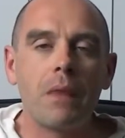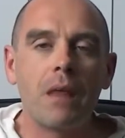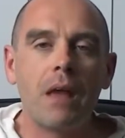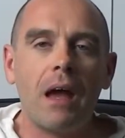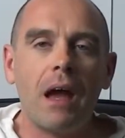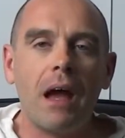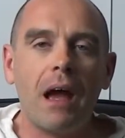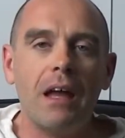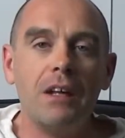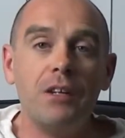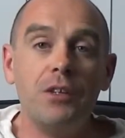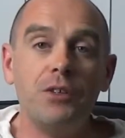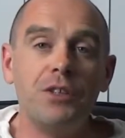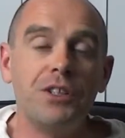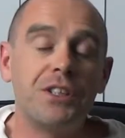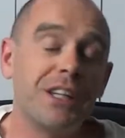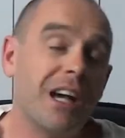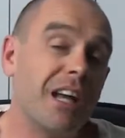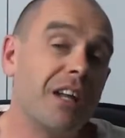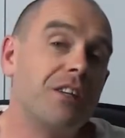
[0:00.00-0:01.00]
and you
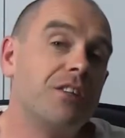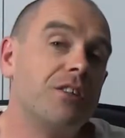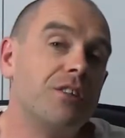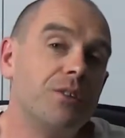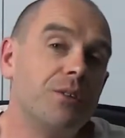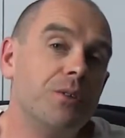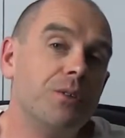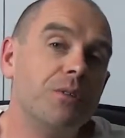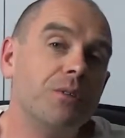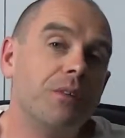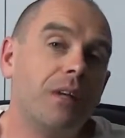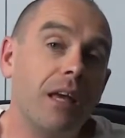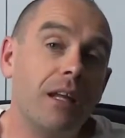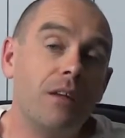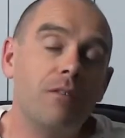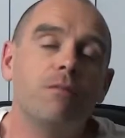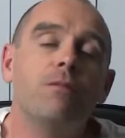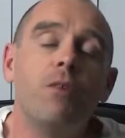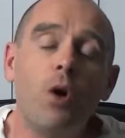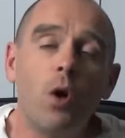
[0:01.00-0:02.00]
decided to get
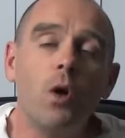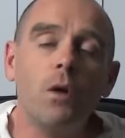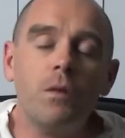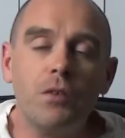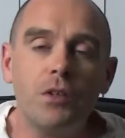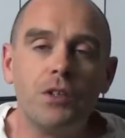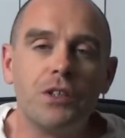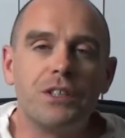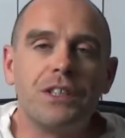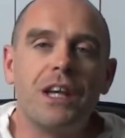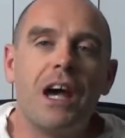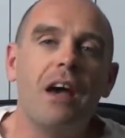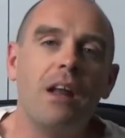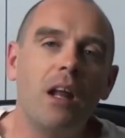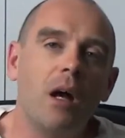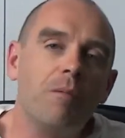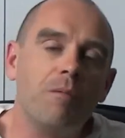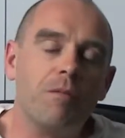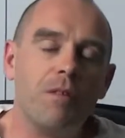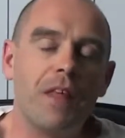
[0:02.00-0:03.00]
involved and sign
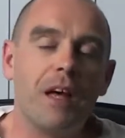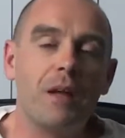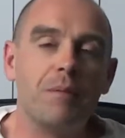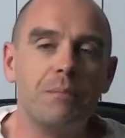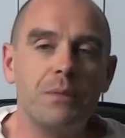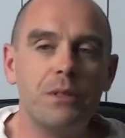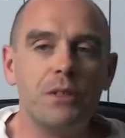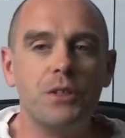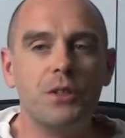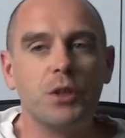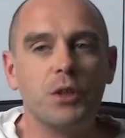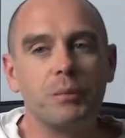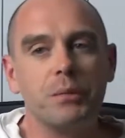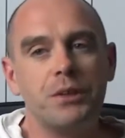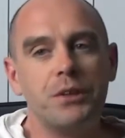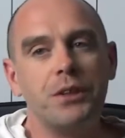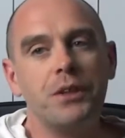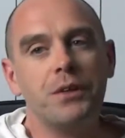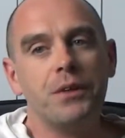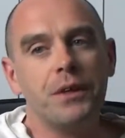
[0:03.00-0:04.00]
up for that business
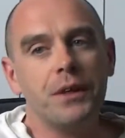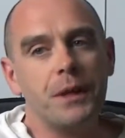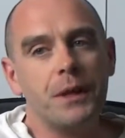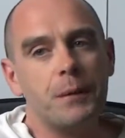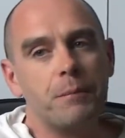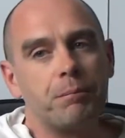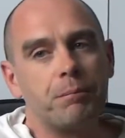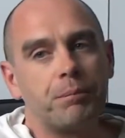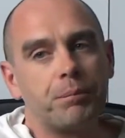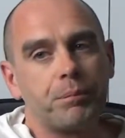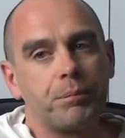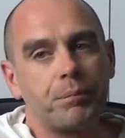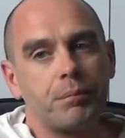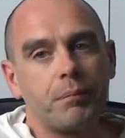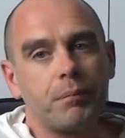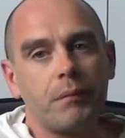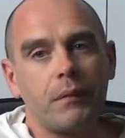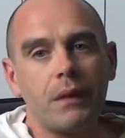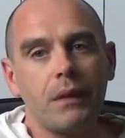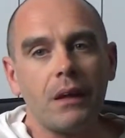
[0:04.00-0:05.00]
opportunity.
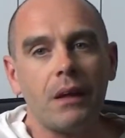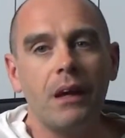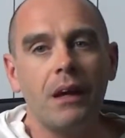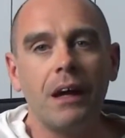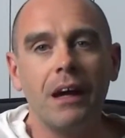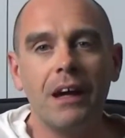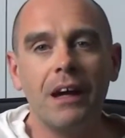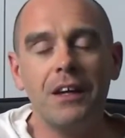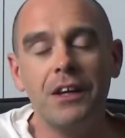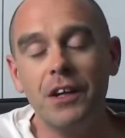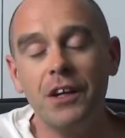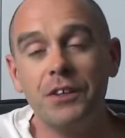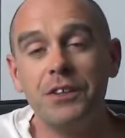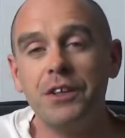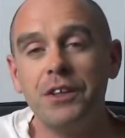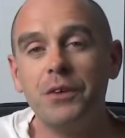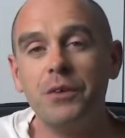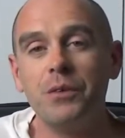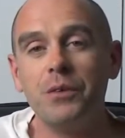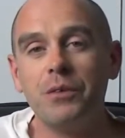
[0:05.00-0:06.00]

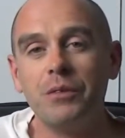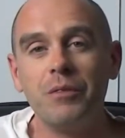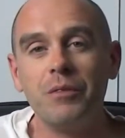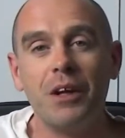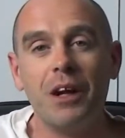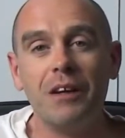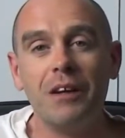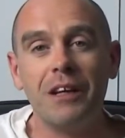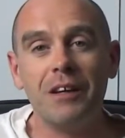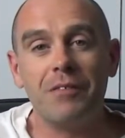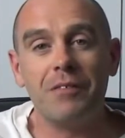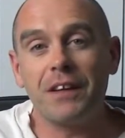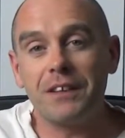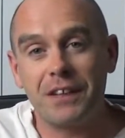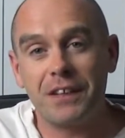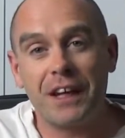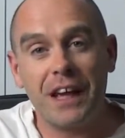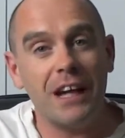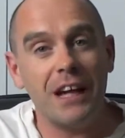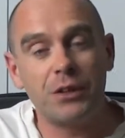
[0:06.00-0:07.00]
If that's
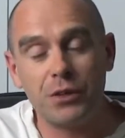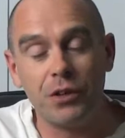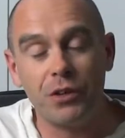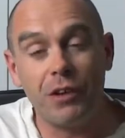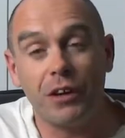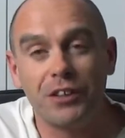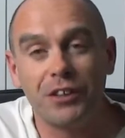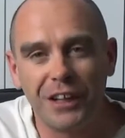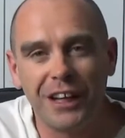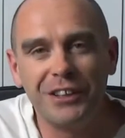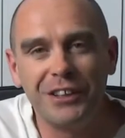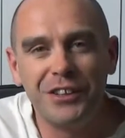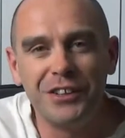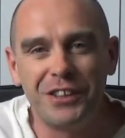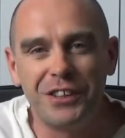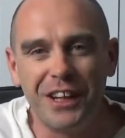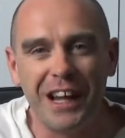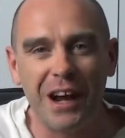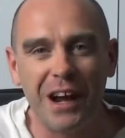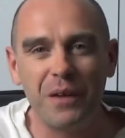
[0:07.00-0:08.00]
the case,
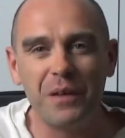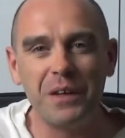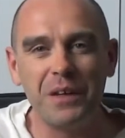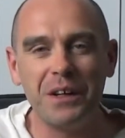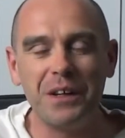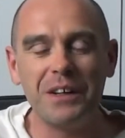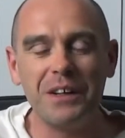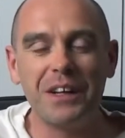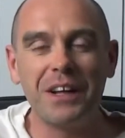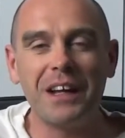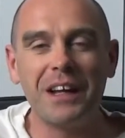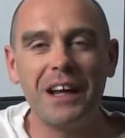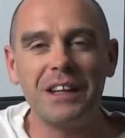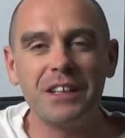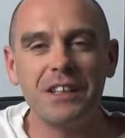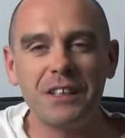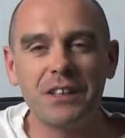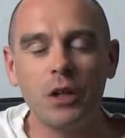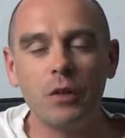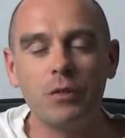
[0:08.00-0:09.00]
congratulations, you can class
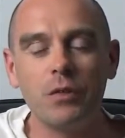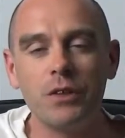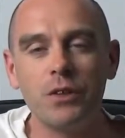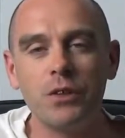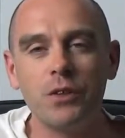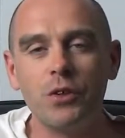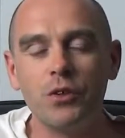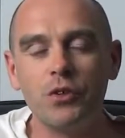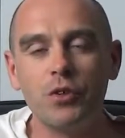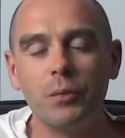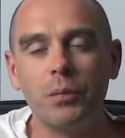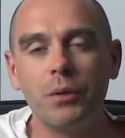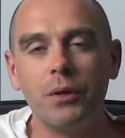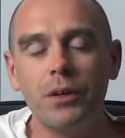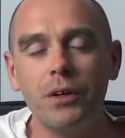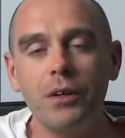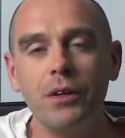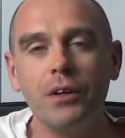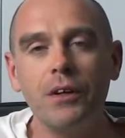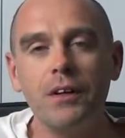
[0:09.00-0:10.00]
yourself as an
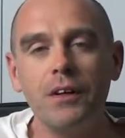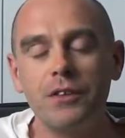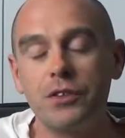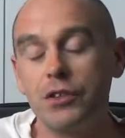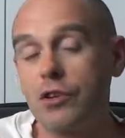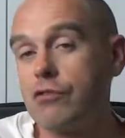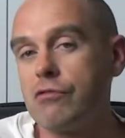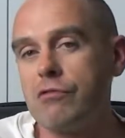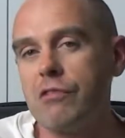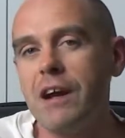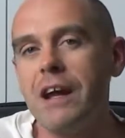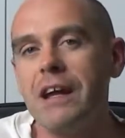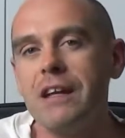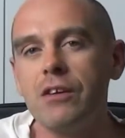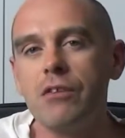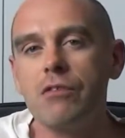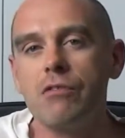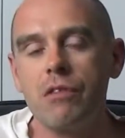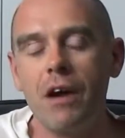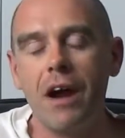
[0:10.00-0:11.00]
entrepreneur, and it's a
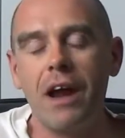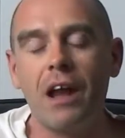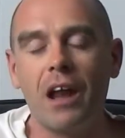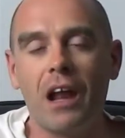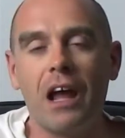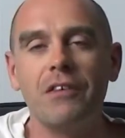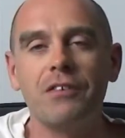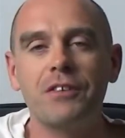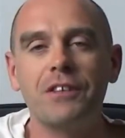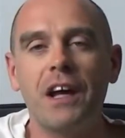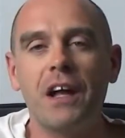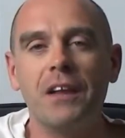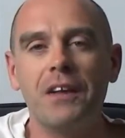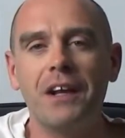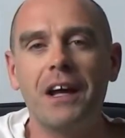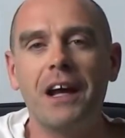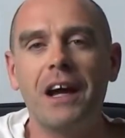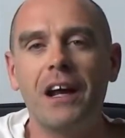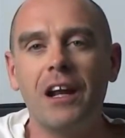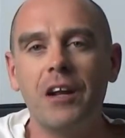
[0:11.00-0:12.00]
great, great lifestyle,
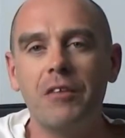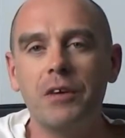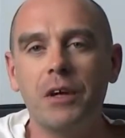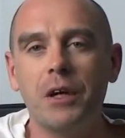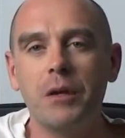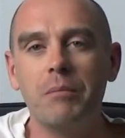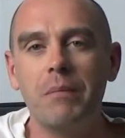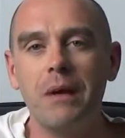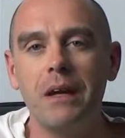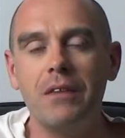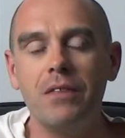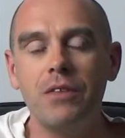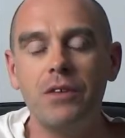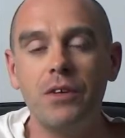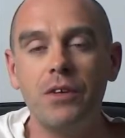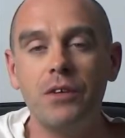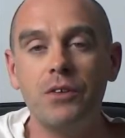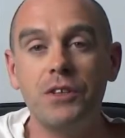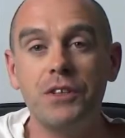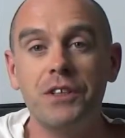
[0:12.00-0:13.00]
and highly recommend
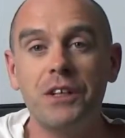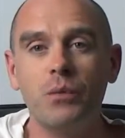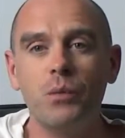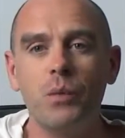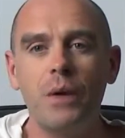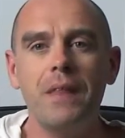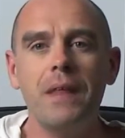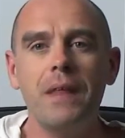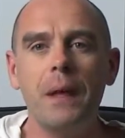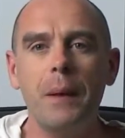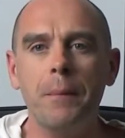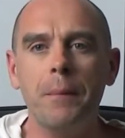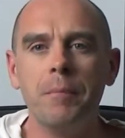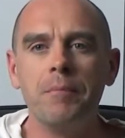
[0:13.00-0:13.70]
that you stick with it.